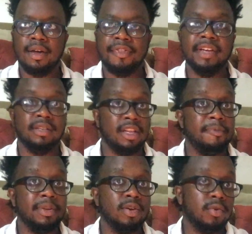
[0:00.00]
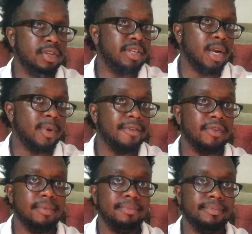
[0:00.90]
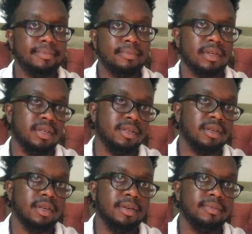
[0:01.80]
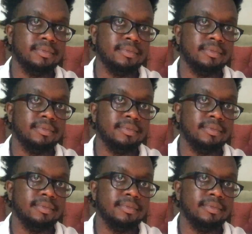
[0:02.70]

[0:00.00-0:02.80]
things that they've been told to stay away from, essentially.